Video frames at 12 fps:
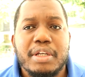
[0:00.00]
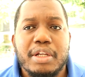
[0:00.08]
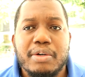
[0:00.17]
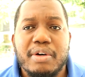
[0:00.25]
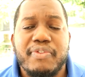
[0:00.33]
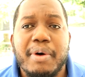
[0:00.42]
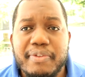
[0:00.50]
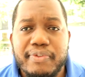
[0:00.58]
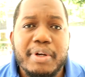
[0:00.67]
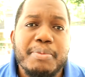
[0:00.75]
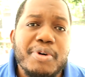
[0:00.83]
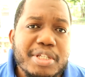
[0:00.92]
You know, for
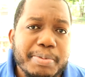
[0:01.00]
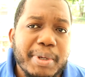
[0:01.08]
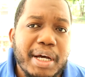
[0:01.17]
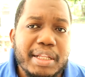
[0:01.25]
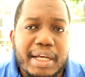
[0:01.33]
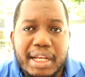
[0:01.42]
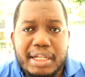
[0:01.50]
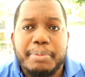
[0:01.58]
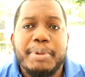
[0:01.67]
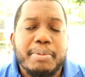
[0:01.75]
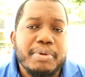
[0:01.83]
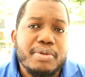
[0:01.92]
the most part, a lot
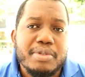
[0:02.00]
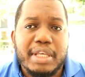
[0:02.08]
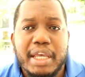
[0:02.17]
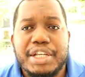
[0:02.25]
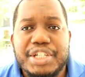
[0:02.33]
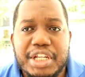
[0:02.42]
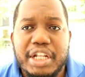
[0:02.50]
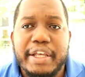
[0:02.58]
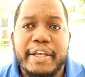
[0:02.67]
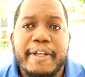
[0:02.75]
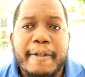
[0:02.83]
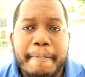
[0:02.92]
of people use H
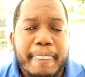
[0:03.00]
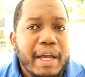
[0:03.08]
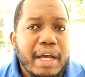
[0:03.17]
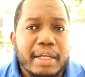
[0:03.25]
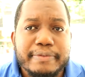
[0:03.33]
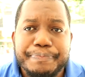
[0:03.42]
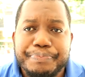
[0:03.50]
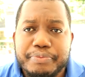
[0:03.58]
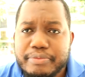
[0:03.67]
delay, and